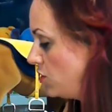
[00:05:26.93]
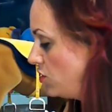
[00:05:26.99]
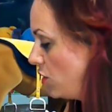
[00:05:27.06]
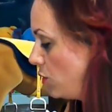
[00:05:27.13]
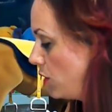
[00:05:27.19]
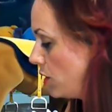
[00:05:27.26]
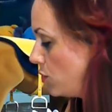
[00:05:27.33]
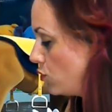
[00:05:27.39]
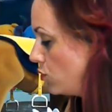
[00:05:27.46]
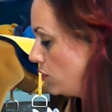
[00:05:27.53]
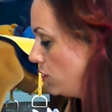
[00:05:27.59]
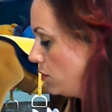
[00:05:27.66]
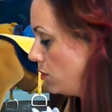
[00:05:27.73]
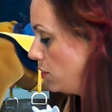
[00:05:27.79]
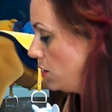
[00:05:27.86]
Soak it
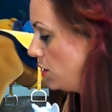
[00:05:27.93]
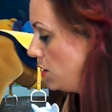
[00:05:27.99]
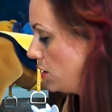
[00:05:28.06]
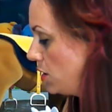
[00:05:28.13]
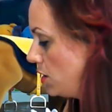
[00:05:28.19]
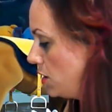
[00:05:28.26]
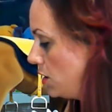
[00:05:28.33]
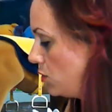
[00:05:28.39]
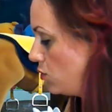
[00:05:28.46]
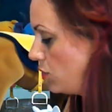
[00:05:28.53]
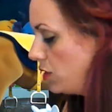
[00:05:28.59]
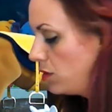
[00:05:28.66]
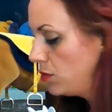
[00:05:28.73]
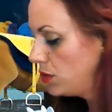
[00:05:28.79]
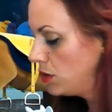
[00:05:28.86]
really good.
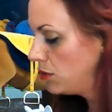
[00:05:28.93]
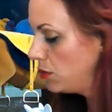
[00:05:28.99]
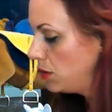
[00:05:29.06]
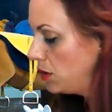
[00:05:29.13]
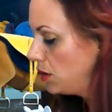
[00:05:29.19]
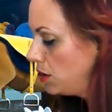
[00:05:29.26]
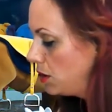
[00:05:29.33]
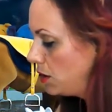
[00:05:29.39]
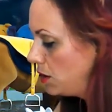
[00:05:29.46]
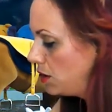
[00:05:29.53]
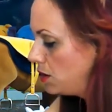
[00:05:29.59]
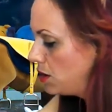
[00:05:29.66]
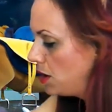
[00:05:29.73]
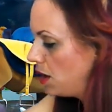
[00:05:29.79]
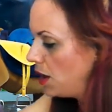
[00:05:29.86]

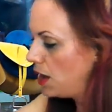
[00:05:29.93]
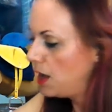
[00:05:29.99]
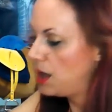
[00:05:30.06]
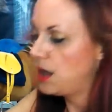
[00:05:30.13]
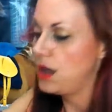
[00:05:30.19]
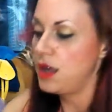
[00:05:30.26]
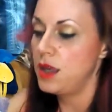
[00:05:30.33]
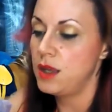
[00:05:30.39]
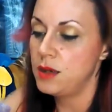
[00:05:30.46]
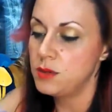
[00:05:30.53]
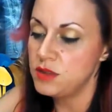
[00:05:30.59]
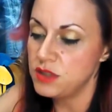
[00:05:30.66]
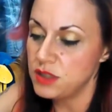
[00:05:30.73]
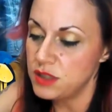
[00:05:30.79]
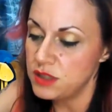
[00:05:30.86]
And then I'm
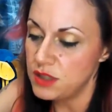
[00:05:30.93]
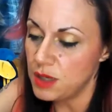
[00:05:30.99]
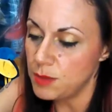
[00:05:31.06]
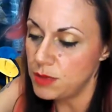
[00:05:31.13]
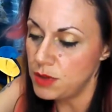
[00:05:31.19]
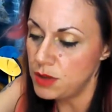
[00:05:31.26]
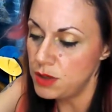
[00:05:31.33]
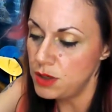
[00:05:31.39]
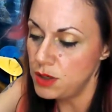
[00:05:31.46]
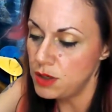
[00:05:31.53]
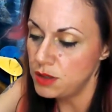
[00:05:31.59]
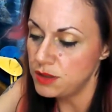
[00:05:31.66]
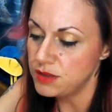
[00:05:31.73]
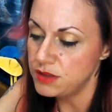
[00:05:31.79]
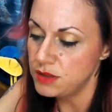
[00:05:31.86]
just gonna dab it on
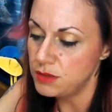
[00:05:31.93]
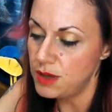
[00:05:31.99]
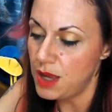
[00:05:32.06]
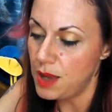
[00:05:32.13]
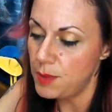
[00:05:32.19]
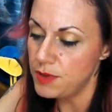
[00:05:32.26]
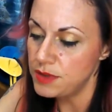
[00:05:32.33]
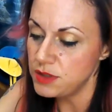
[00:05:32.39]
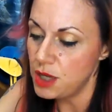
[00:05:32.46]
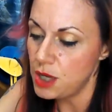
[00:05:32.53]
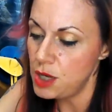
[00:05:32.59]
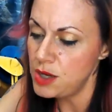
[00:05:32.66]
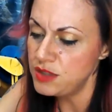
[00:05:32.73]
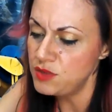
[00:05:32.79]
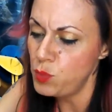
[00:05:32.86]
here. Let's see what happens.
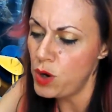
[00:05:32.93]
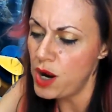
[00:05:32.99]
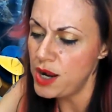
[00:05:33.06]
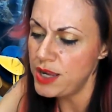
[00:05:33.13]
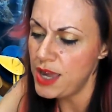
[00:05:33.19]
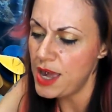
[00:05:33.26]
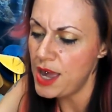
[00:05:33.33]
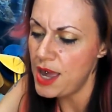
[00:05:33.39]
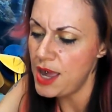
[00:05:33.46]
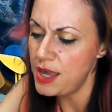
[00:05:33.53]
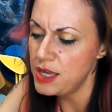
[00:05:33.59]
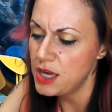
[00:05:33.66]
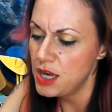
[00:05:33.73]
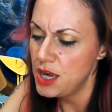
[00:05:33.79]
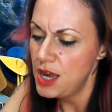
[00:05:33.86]
Oh, it's
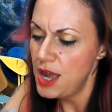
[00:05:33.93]
working!